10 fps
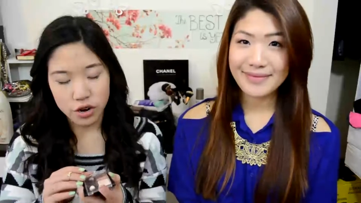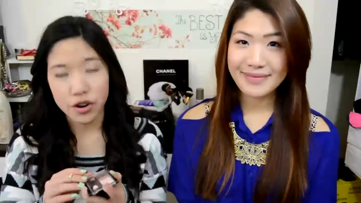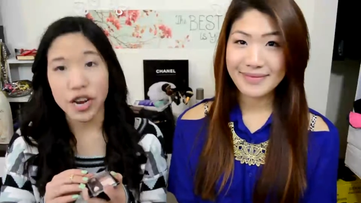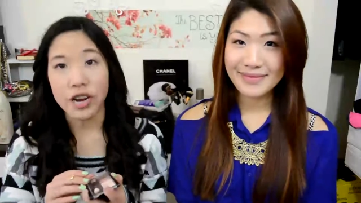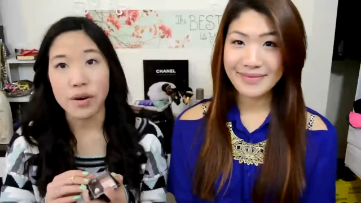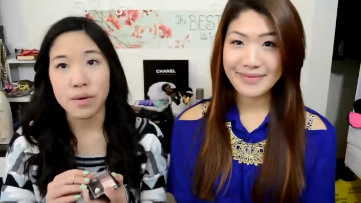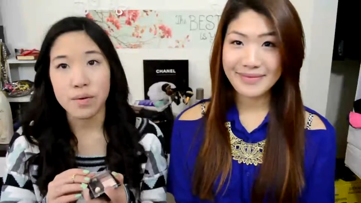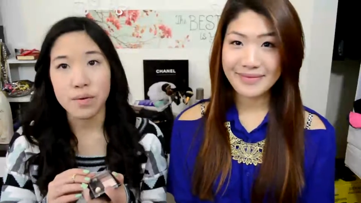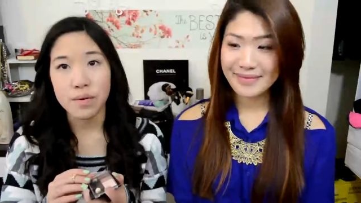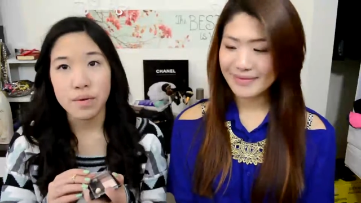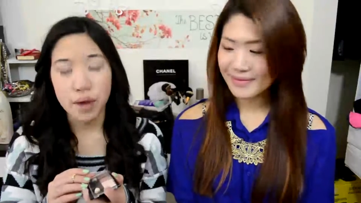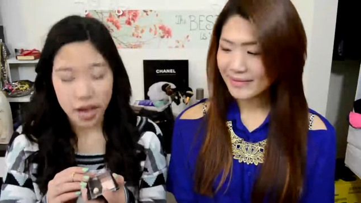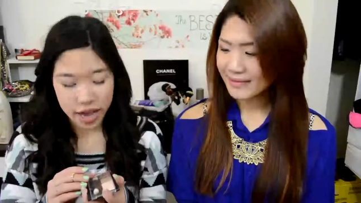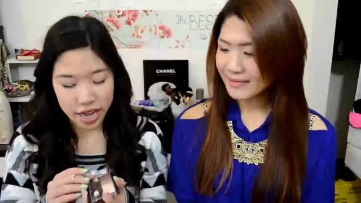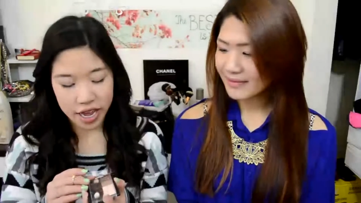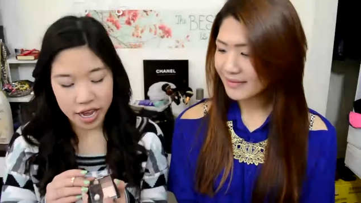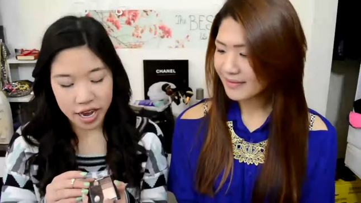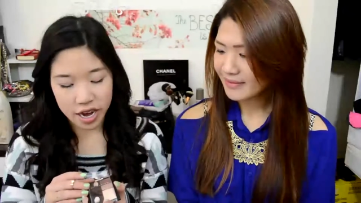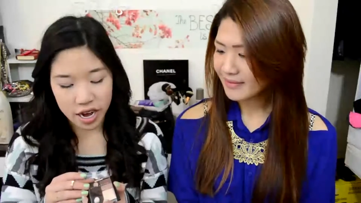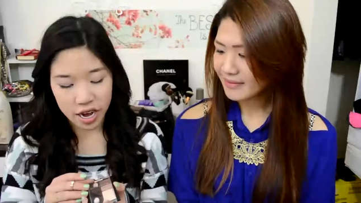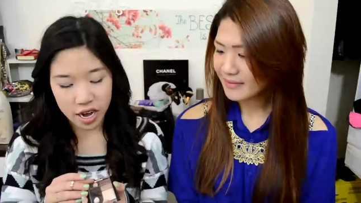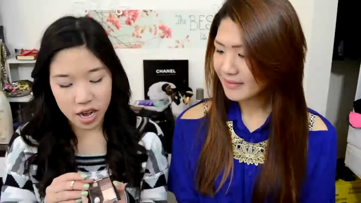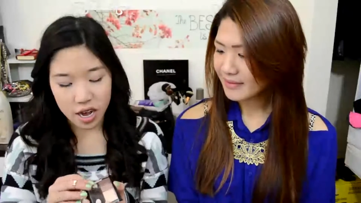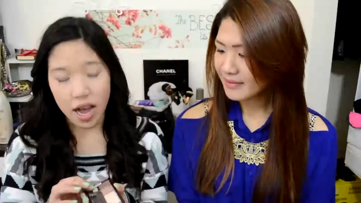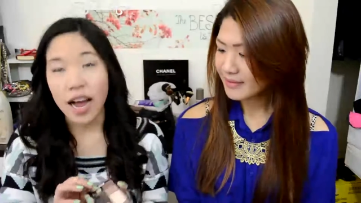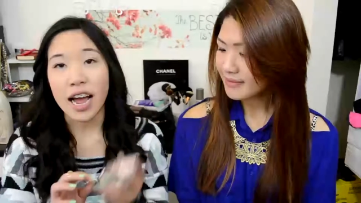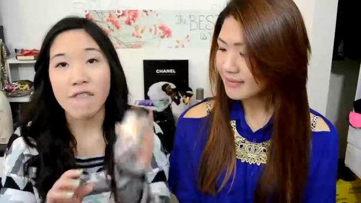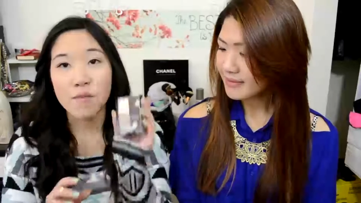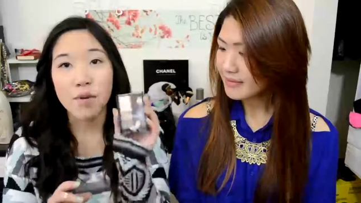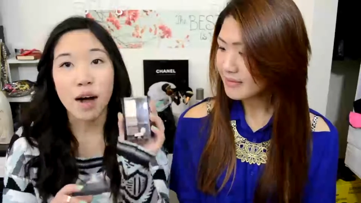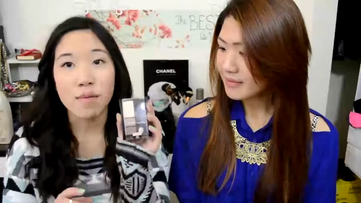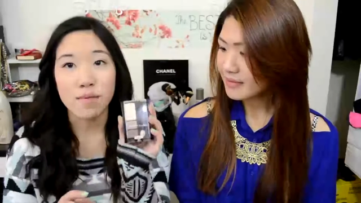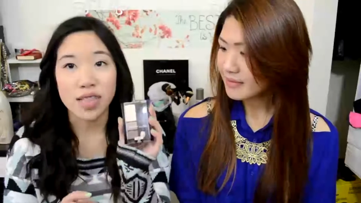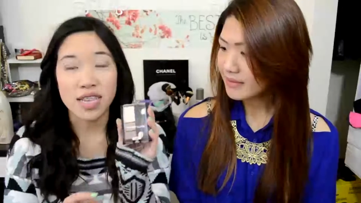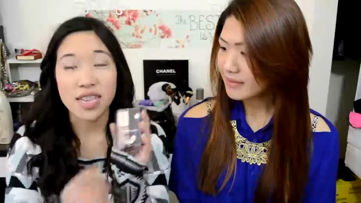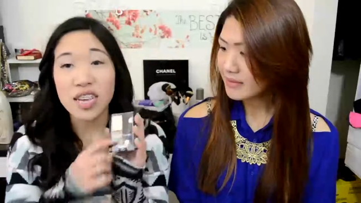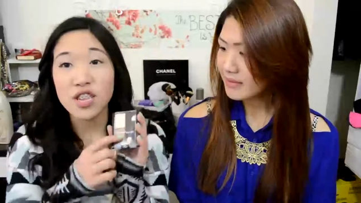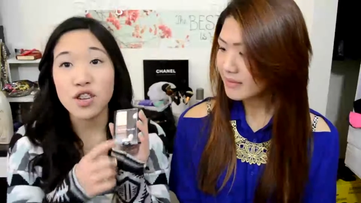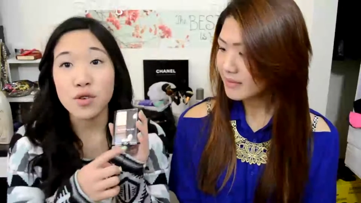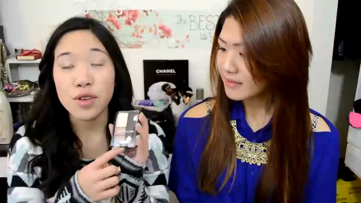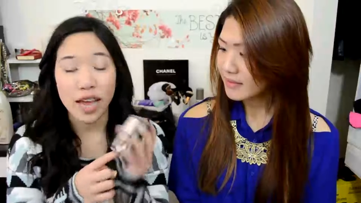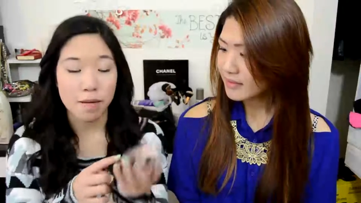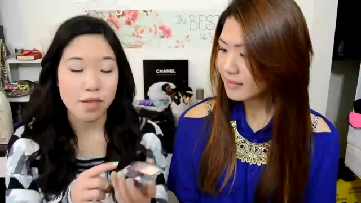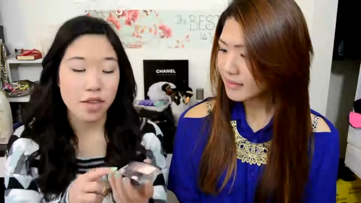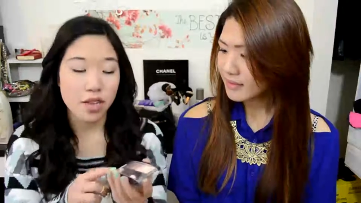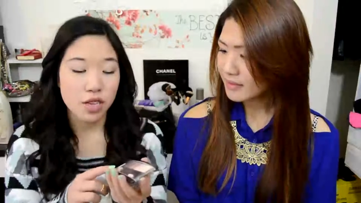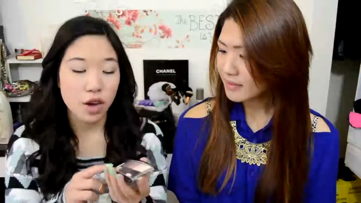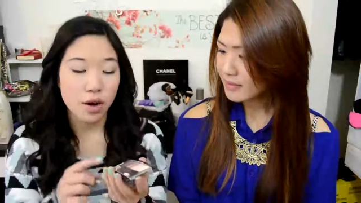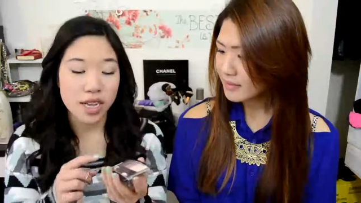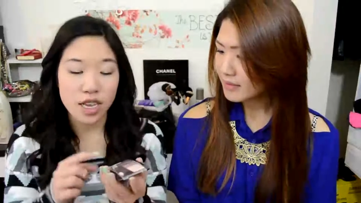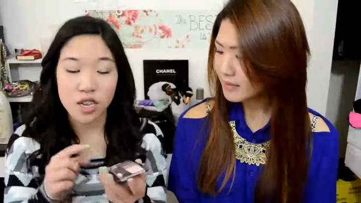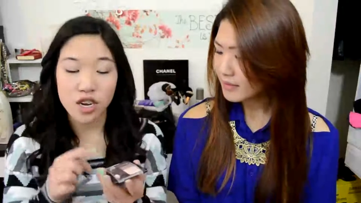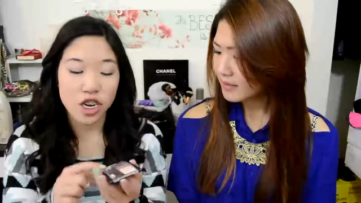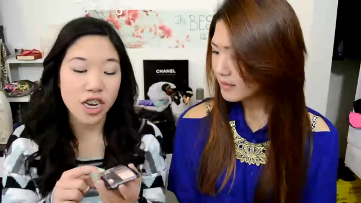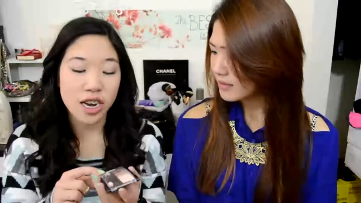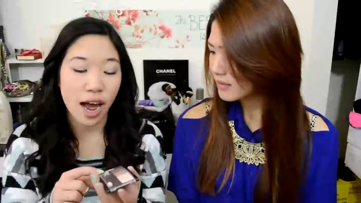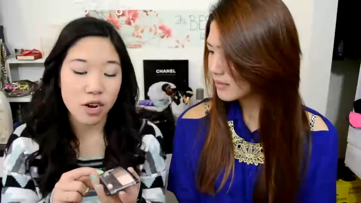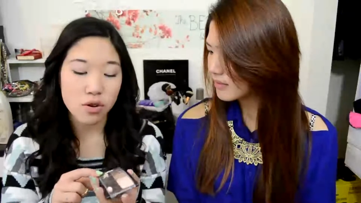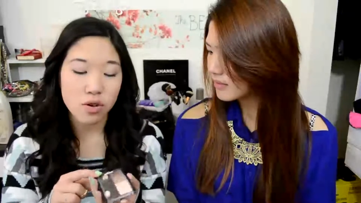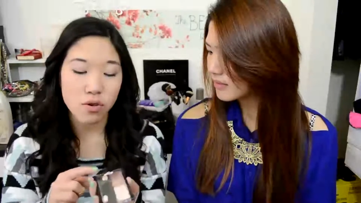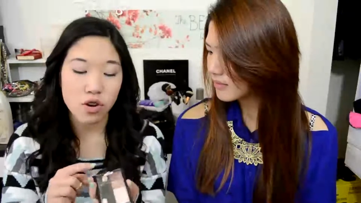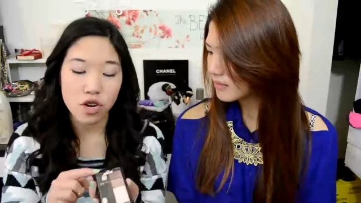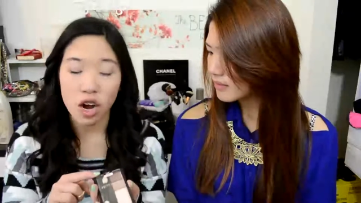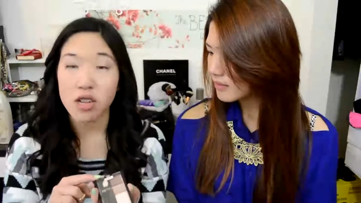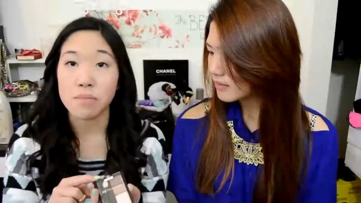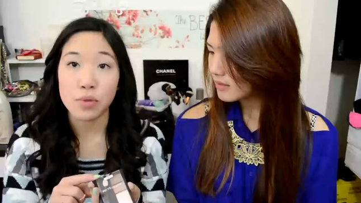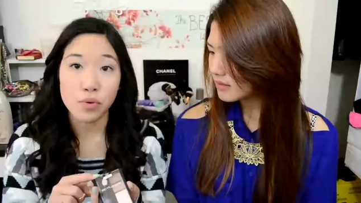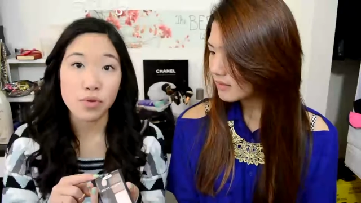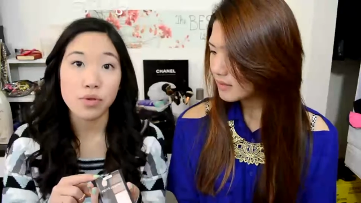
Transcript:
Speaker 1: Trio in Okay, I have a problem with this. It has two names. So it's either Chic Naturals or Chocolate Mousse.